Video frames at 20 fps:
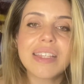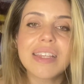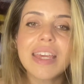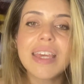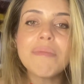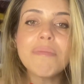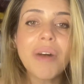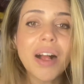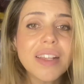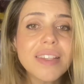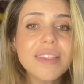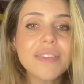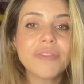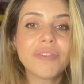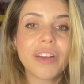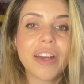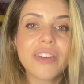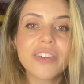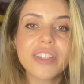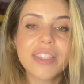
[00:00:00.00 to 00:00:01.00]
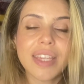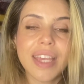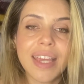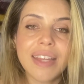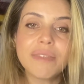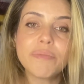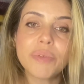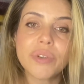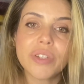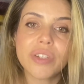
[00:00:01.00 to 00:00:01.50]
Emulsifiers
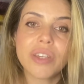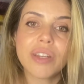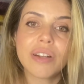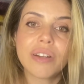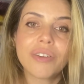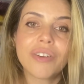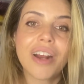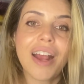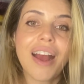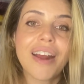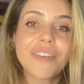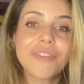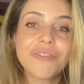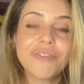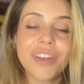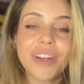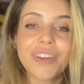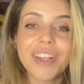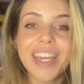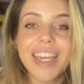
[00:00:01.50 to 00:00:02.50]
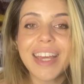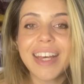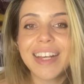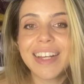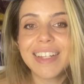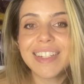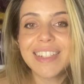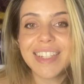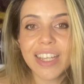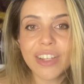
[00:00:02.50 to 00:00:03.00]
in particular are very
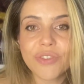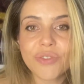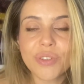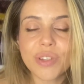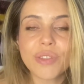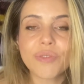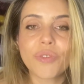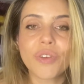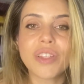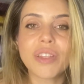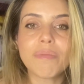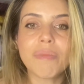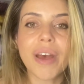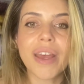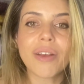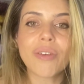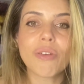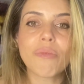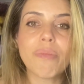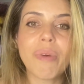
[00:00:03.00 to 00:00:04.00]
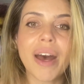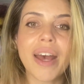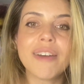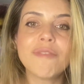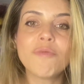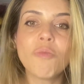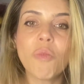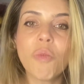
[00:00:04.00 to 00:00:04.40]
dangerous for the microbiome.